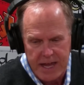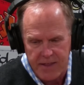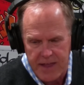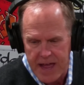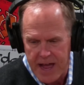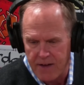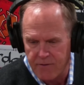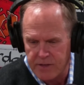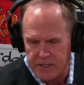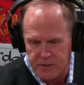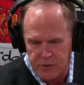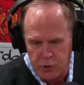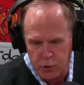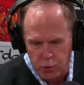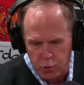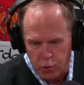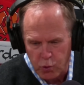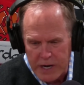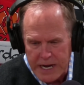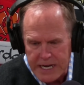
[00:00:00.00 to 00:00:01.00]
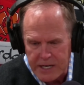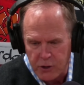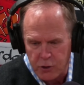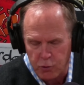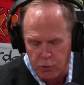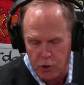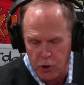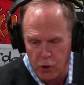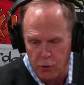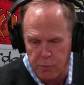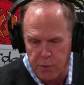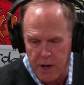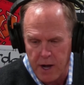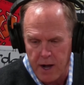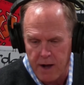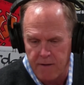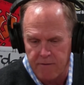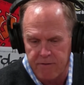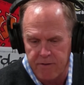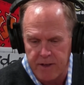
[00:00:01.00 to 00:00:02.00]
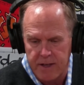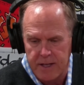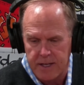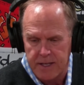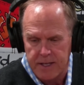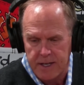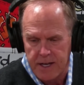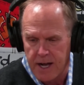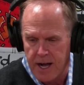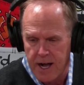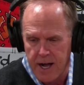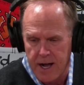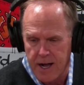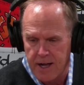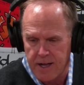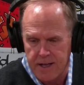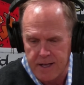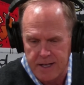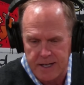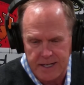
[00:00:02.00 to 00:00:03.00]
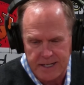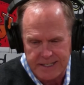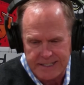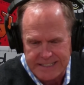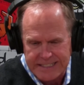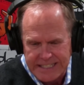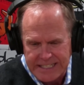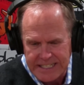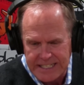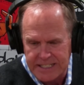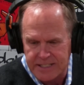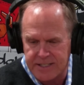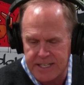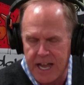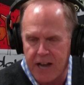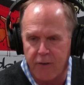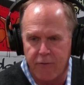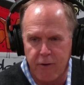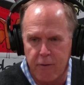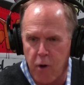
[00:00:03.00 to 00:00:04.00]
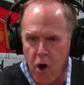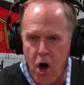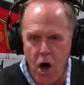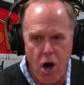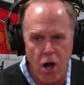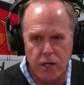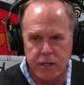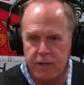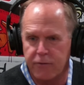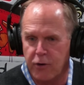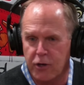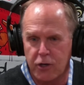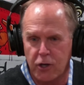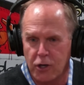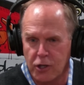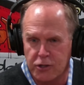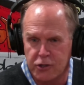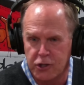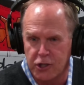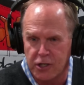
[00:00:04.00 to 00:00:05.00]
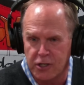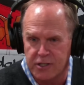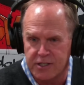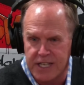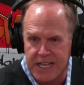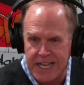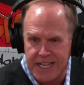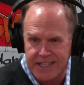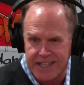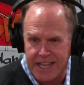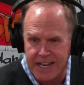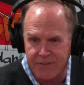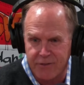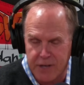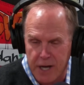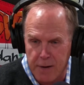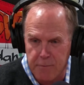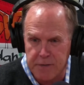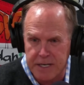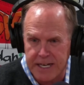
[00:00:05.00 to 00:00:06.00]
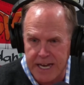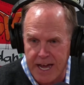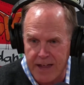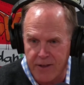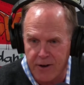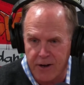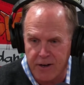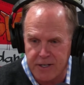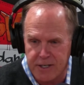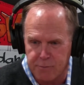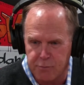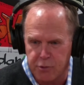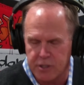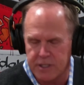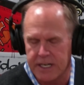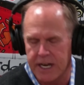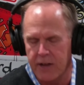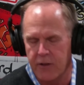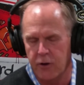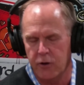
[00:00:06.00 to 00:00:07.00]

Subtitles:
they have this great group of kids that are from all different cultures that have come together to put together a